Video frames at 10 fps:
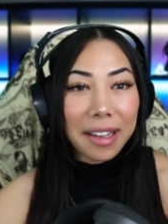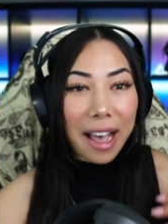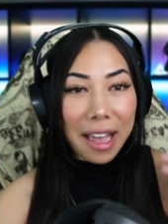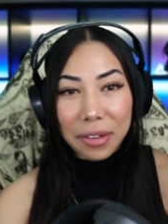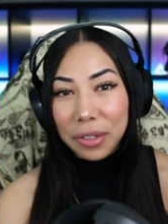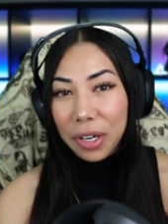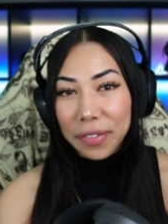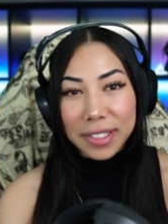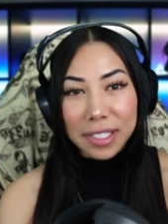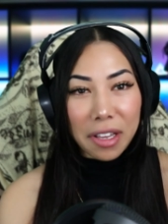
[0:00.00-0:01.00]
I don't know if
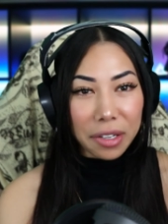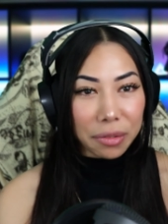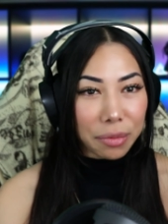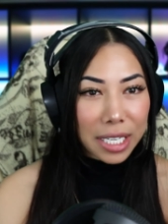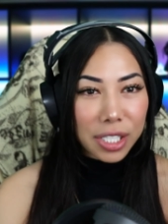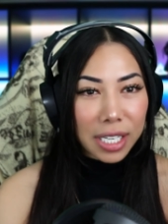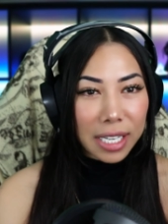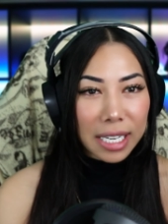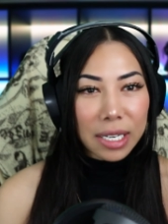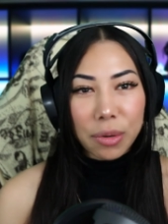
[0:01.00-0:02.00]
it's another
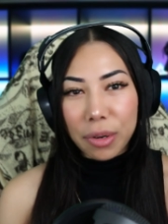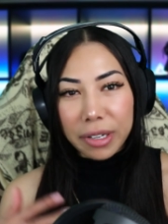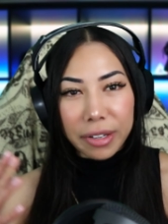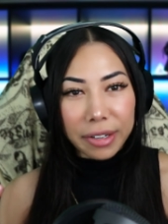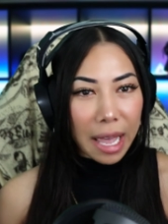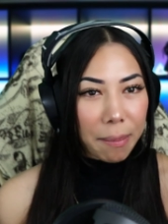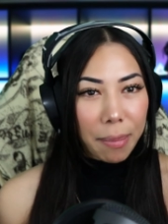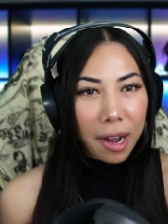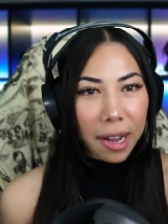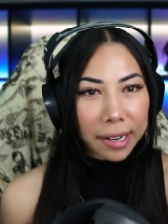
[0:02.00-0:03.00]
region or another
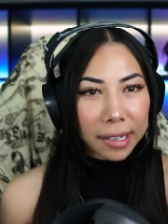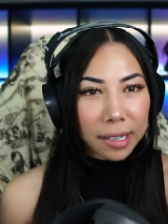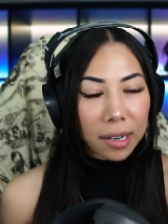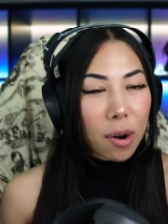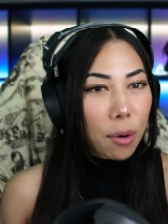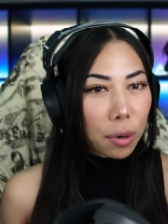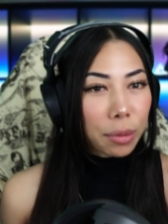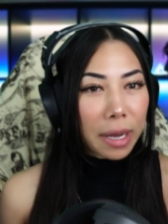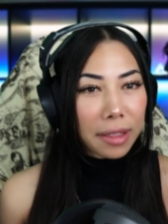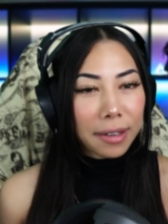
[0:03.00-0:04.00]
empire or
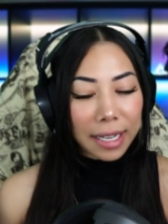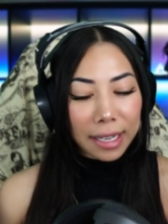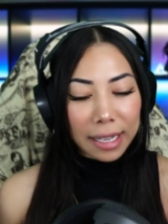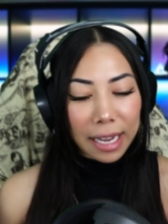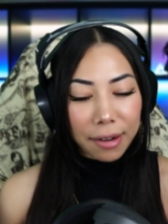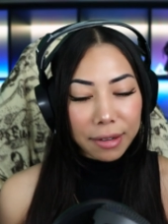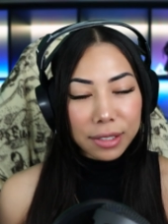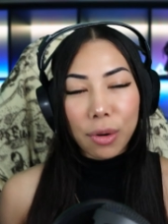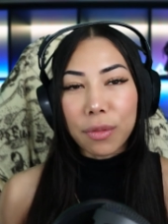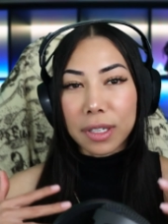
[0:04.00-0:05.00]
whether it carries
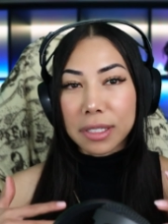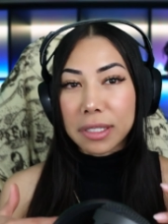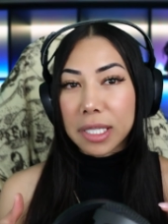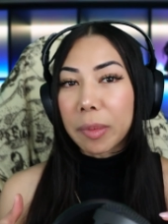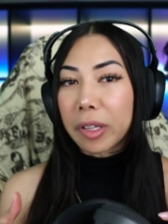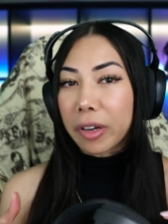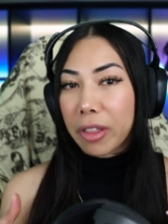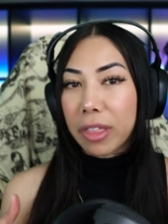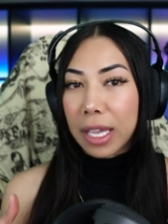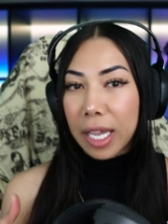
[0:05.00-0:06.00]
over a similar
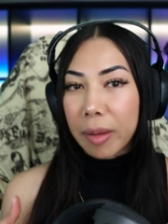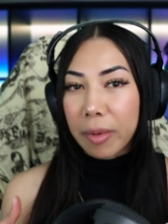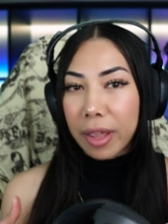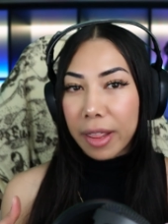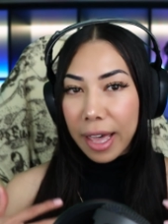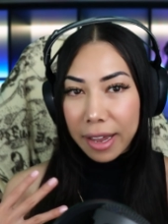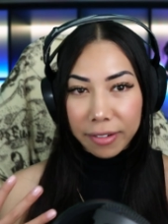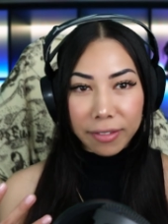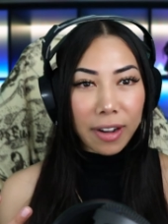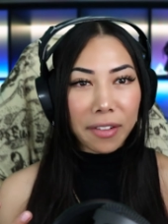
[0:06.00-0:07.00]
theme, that of
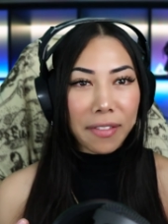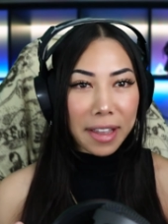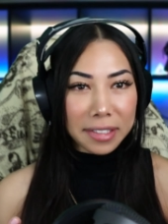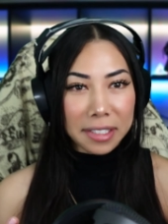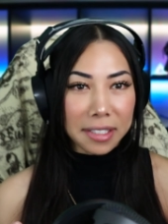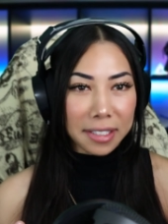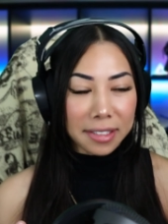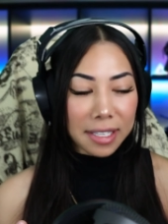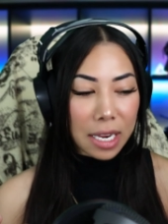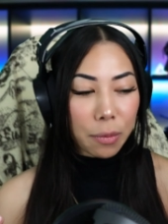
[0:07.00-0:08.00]
Final Fantasy
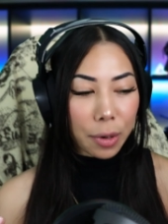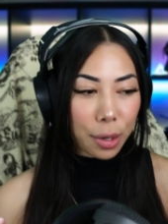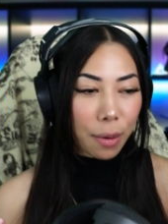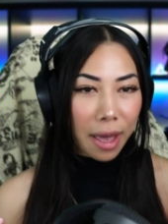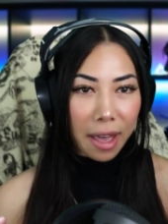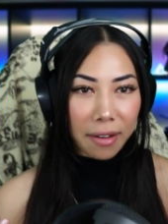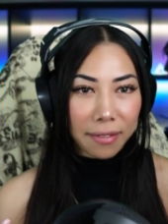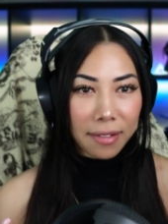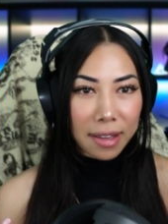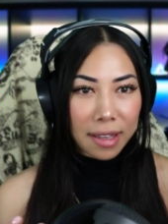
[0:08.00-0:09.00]
16 where you
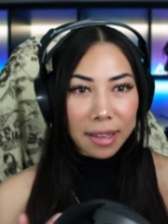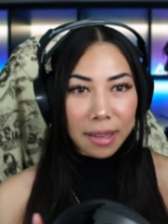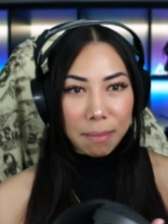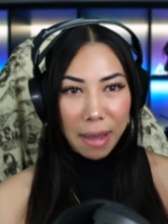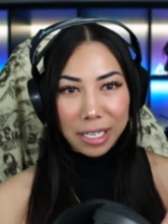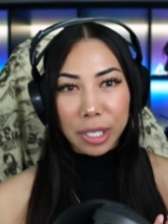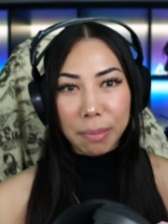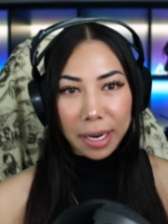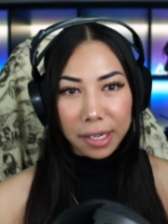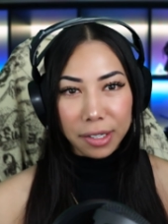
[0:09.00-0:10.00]
have magic
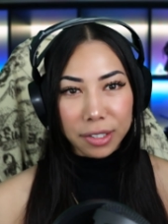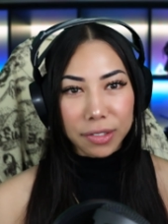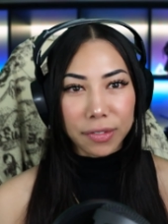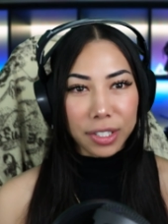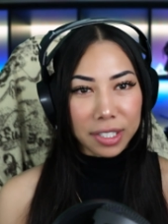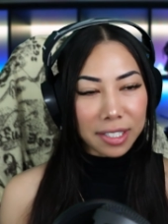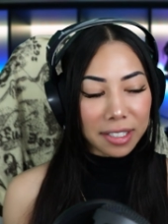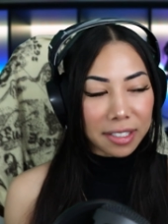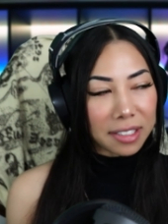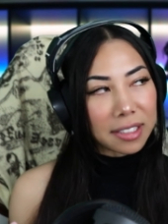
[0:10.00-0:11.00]
bearers
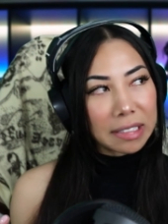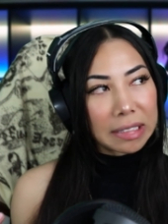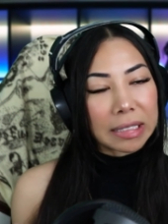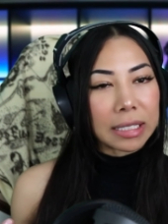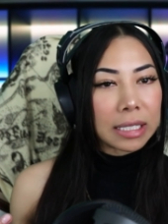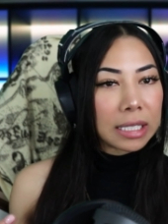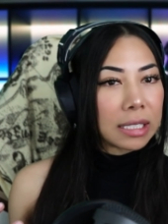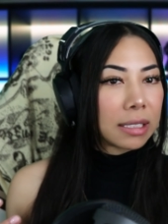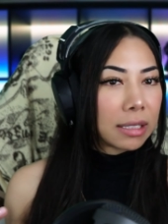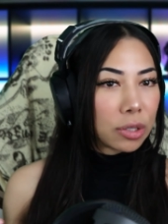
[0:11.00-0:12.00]
versus
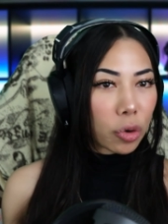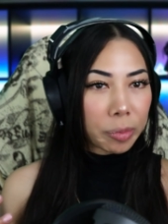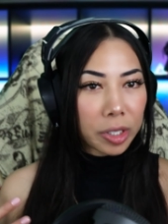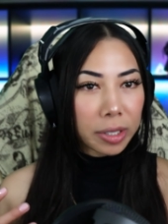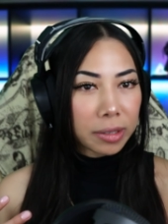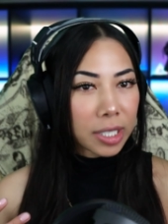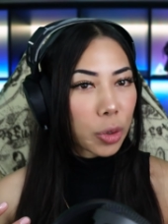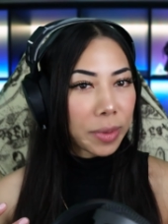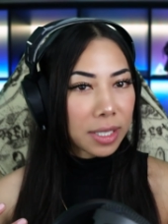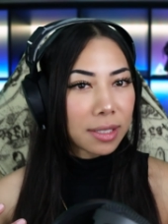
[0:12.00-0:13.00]
normal
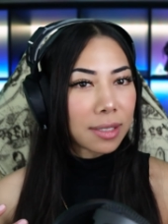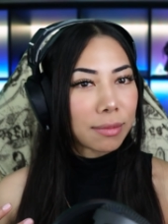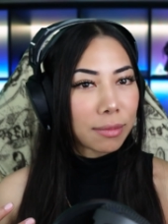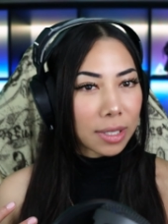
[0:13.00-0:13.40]
humans with